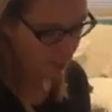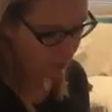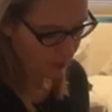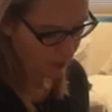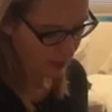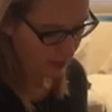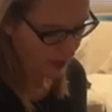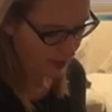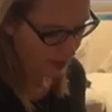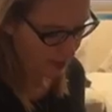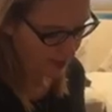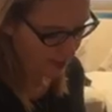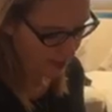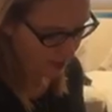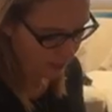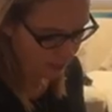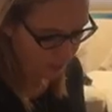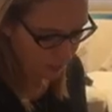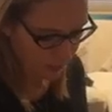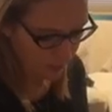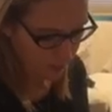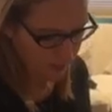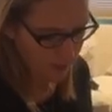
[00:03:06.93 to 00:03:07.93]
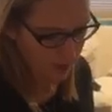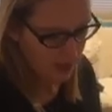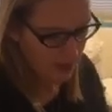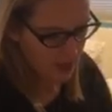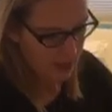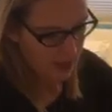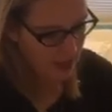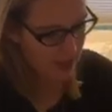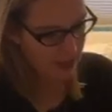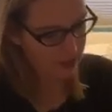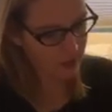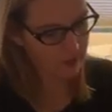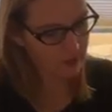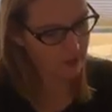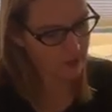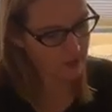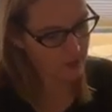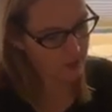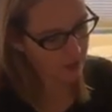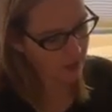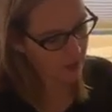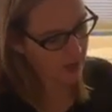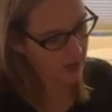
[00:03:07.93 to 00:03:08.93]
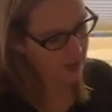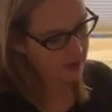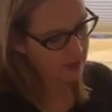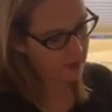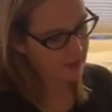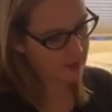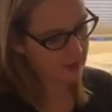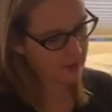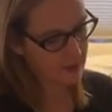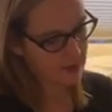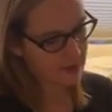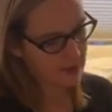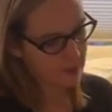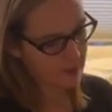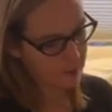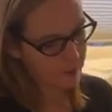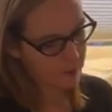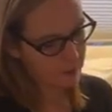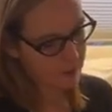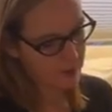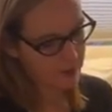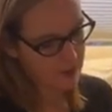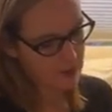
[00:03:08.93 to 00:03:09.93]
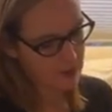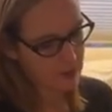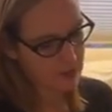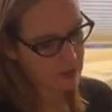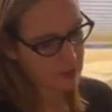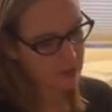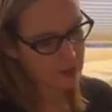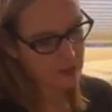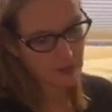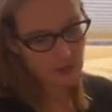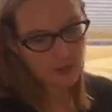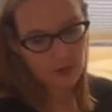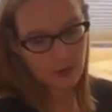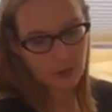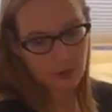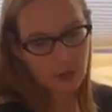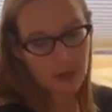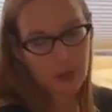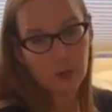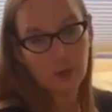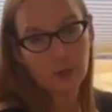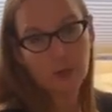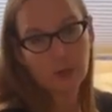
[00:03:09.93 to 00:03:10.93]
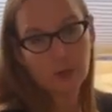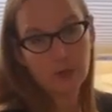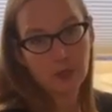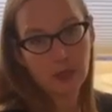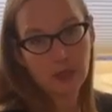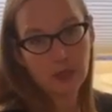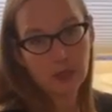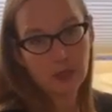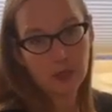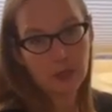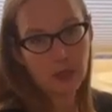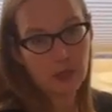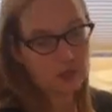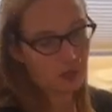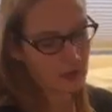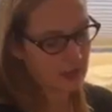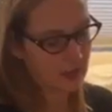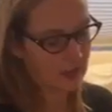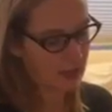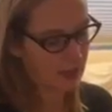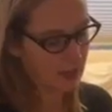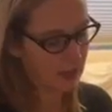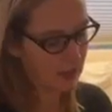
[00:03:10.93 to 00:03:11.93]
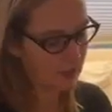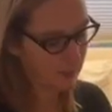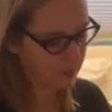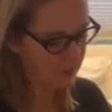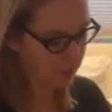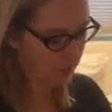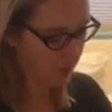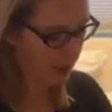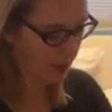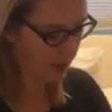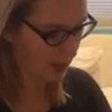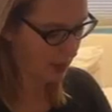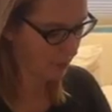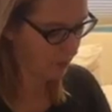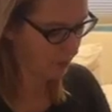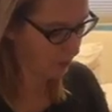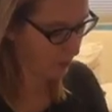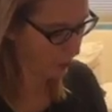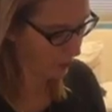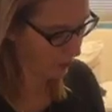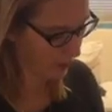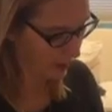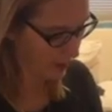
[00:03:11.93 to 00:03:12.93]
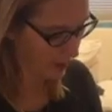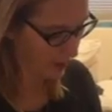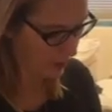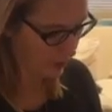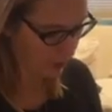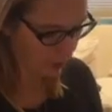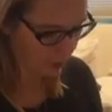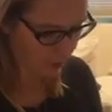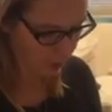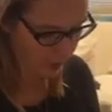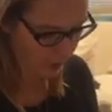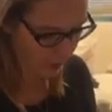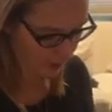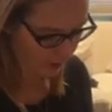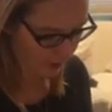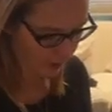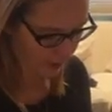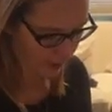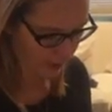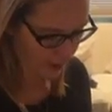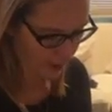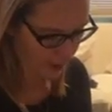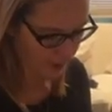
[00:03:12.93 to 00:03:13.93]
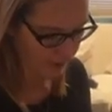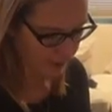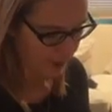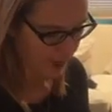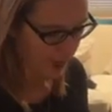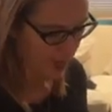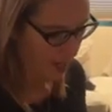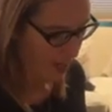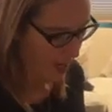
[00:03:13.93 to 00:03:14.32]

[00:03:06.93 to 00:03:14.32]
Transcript: It's really simple. You've also got a zippered place here. This is where I put my toiletries kit, so I can pull that out real quick if I need.